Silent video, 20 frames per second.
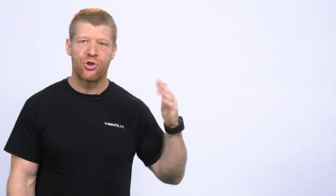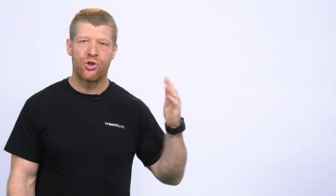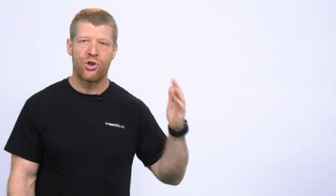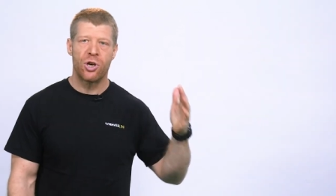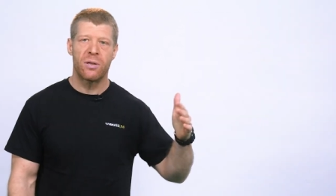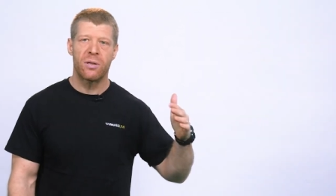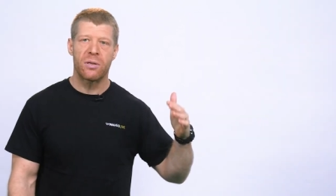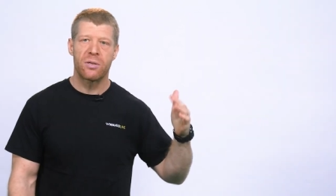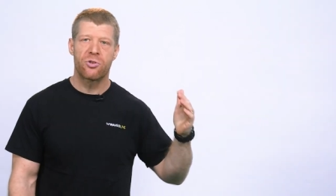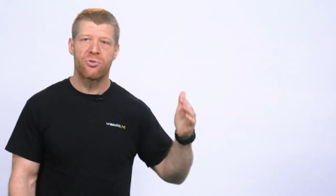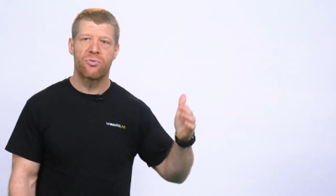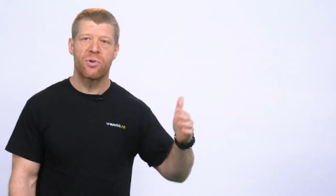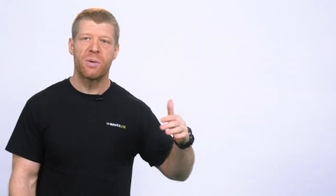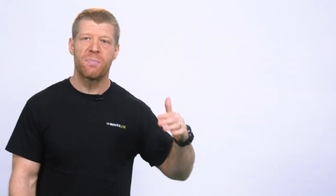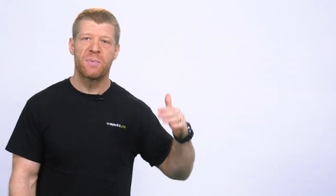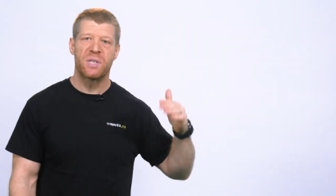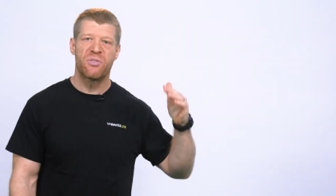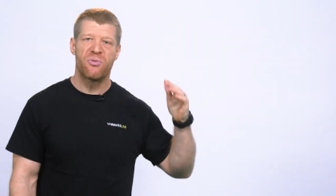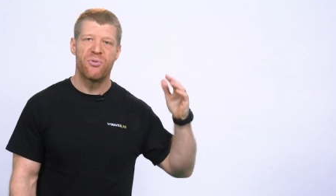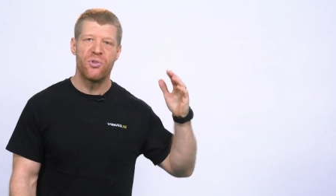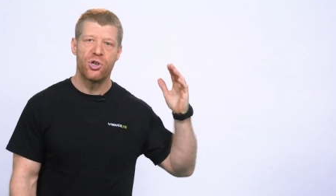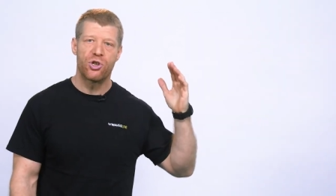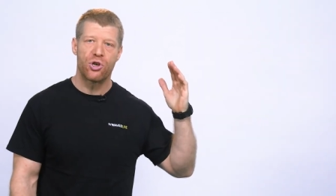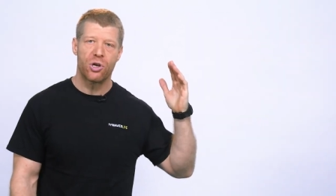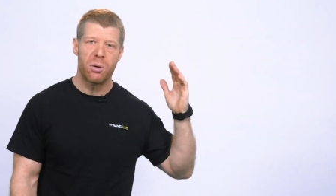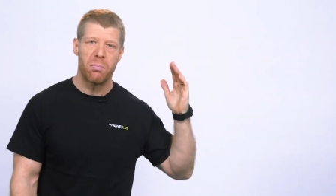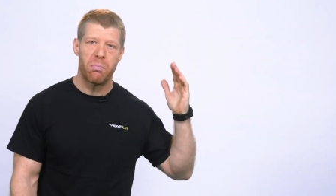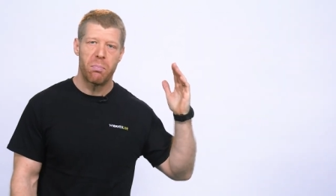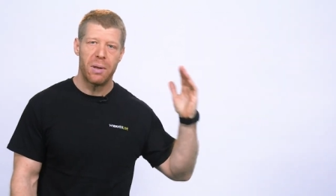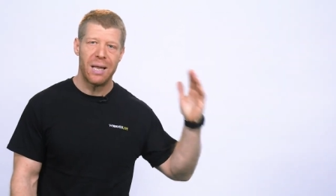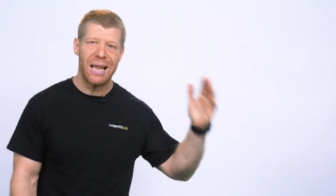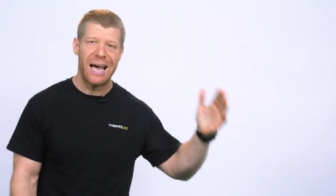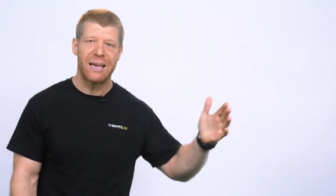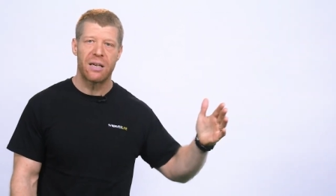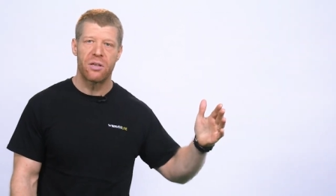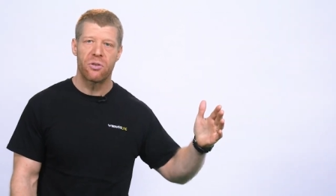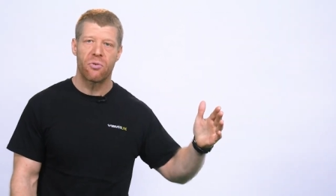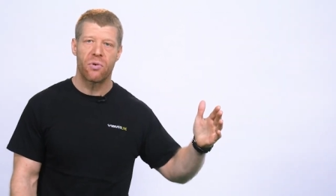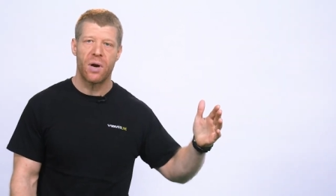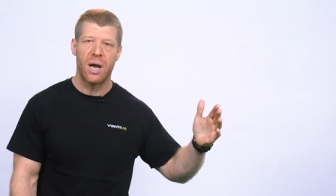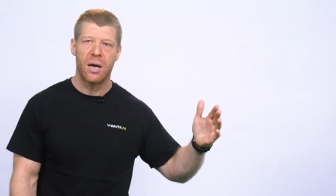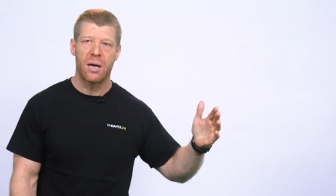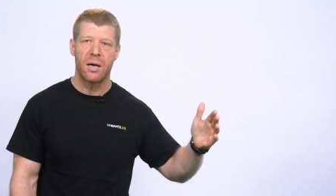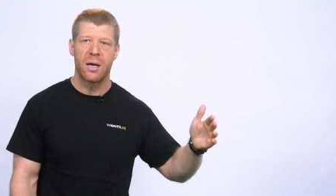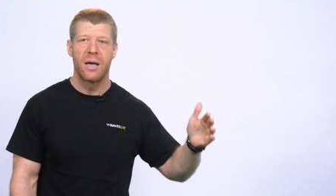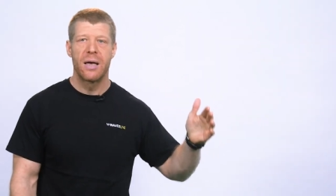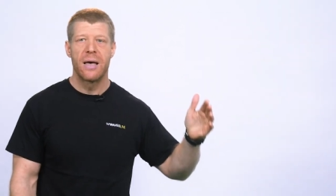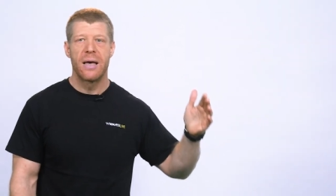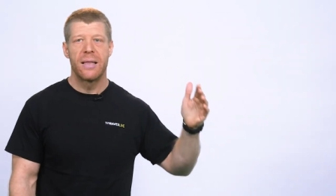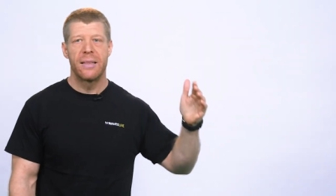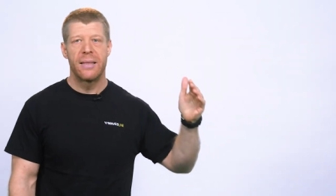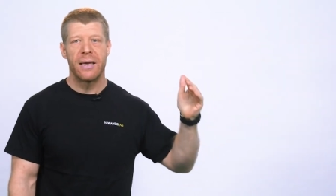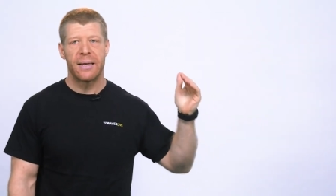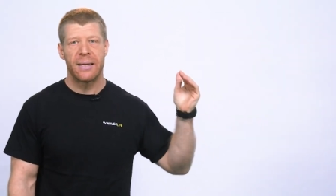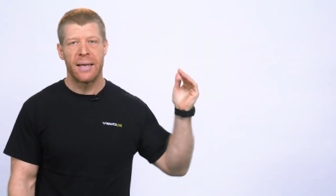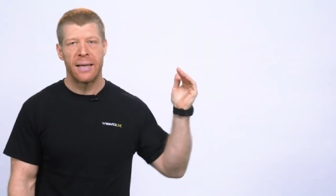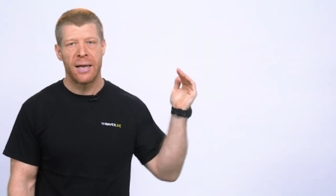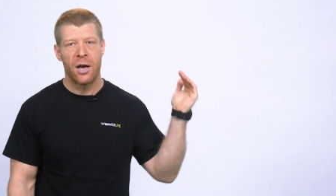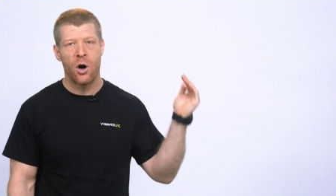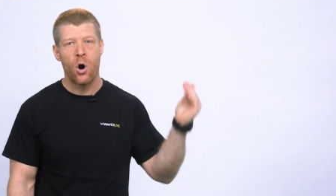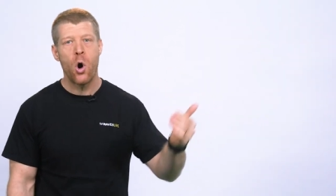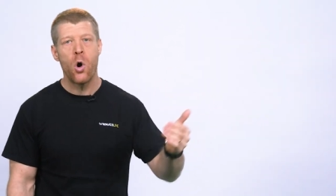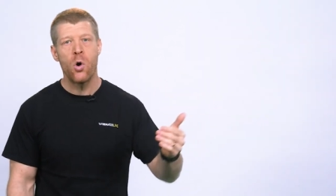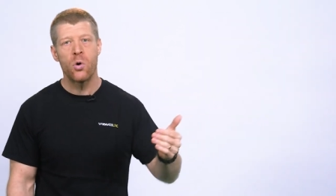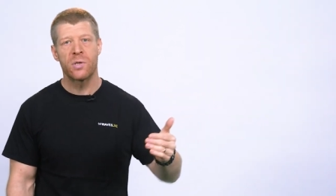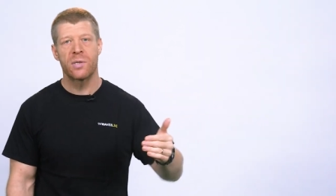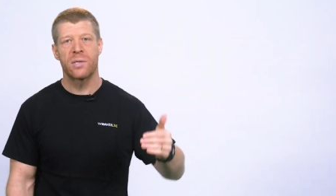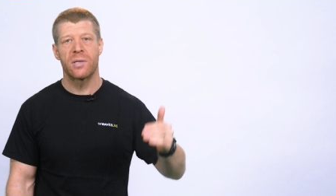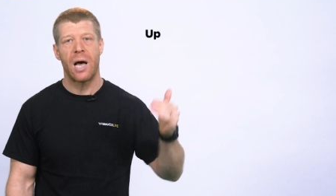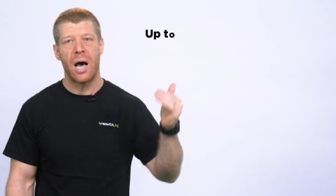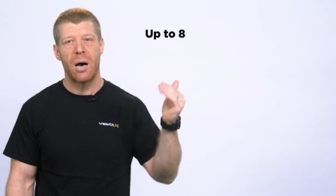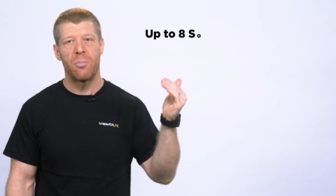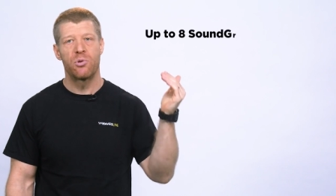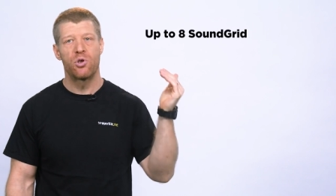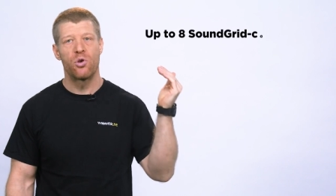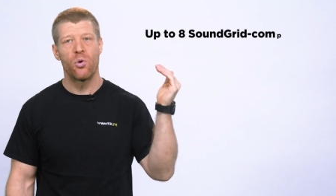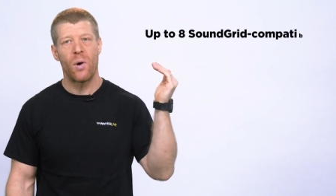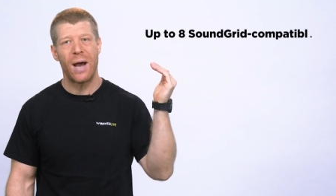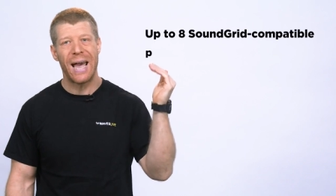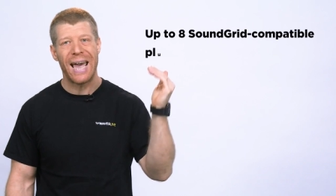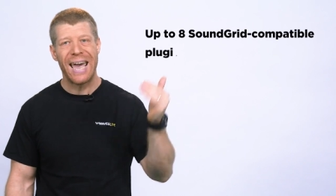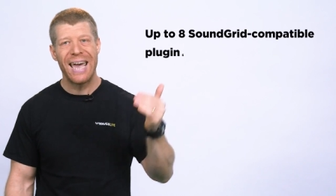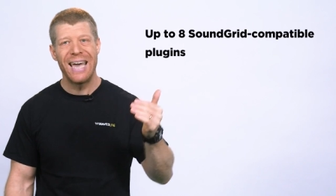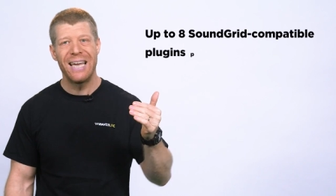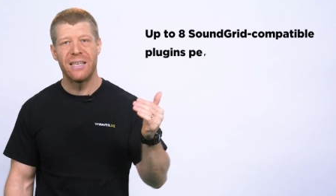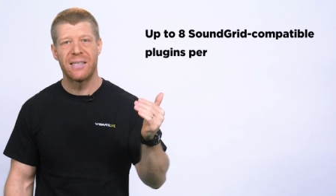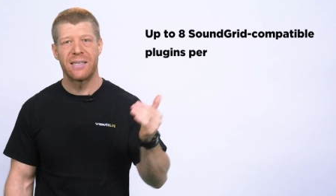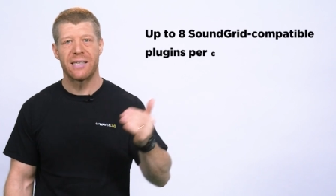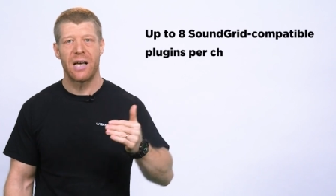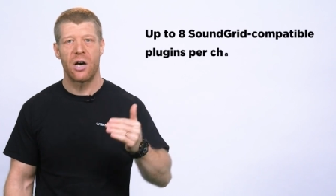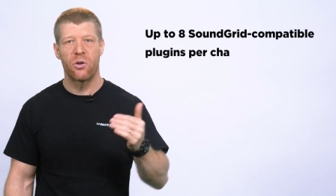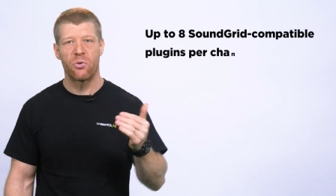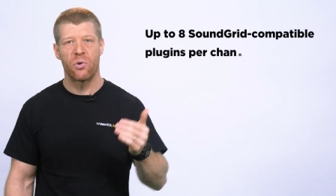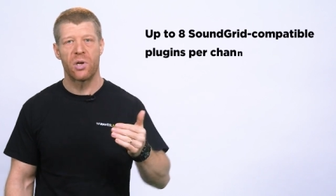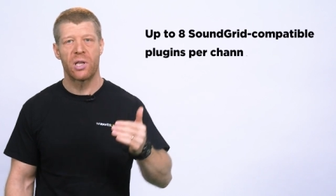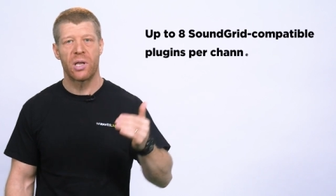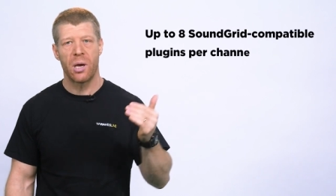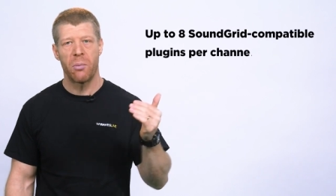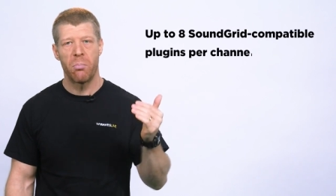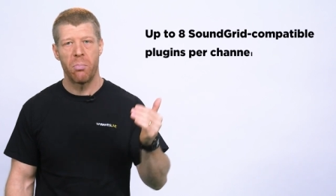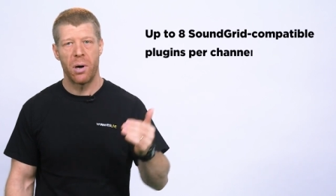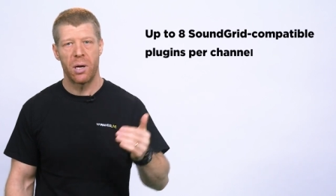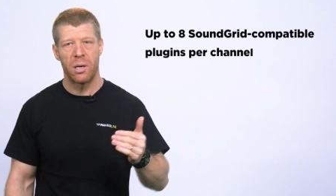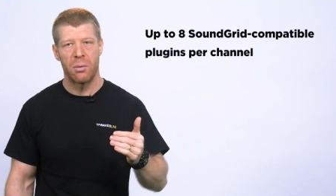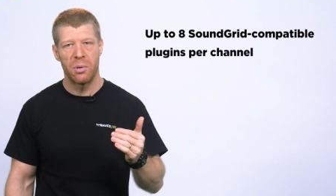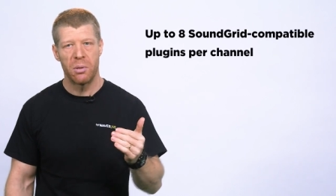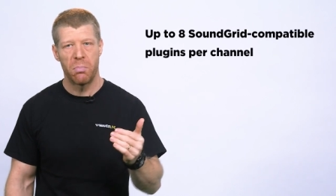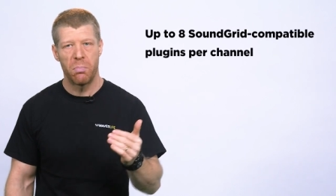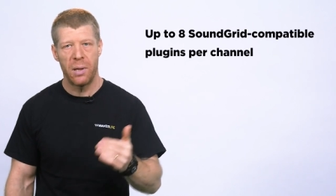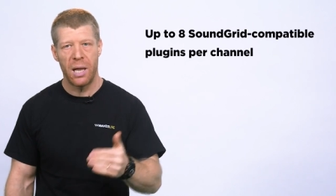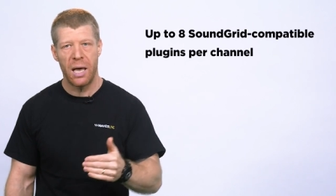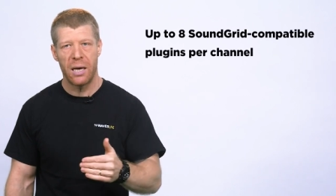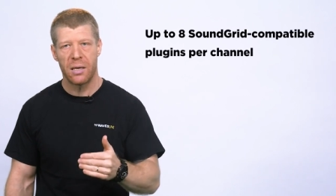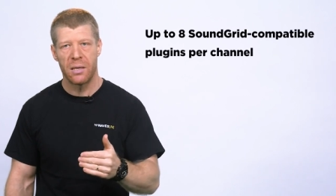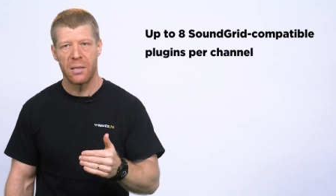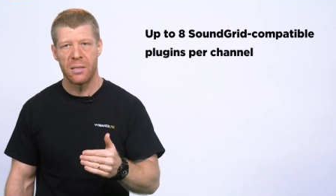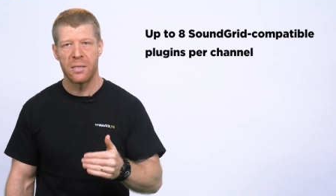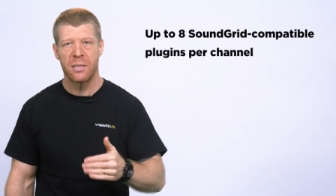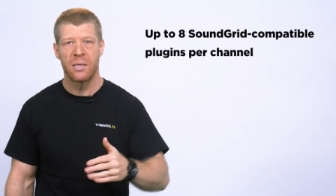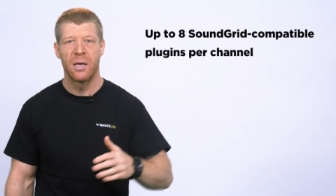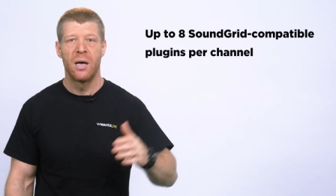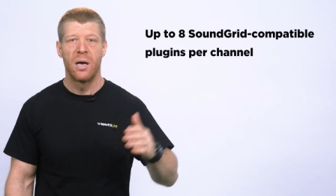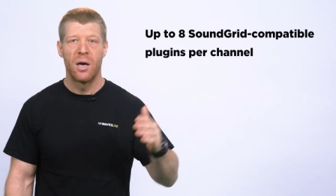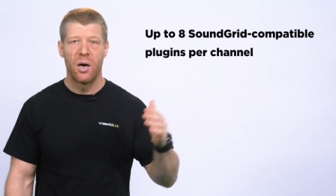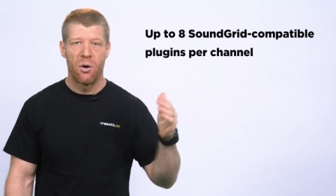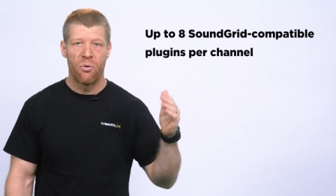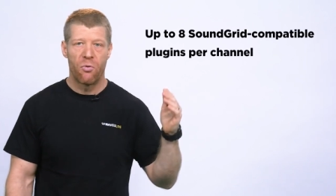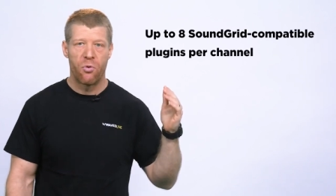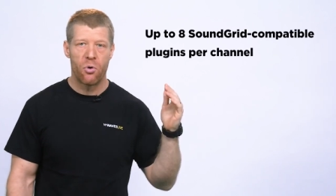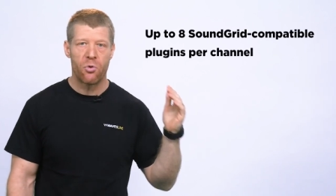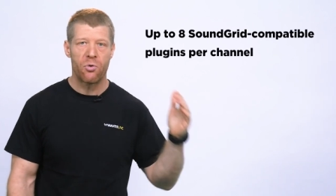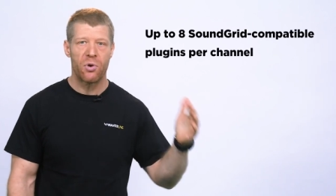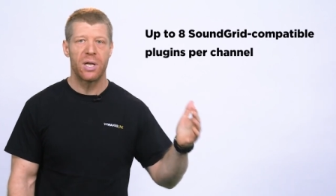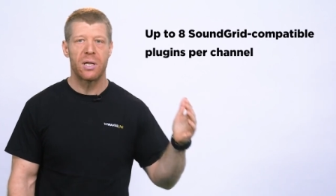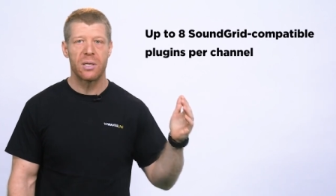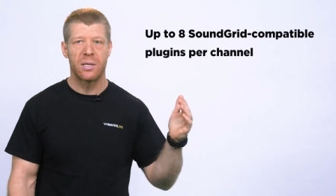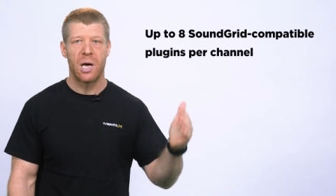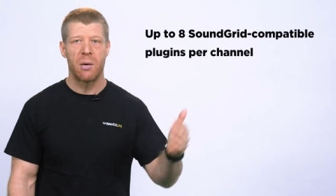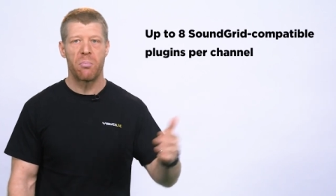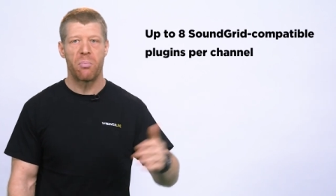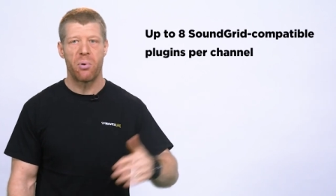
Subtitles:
channel strips feature a plugin rack that can host up to 8 SoundGrid-compatible plugins for real-time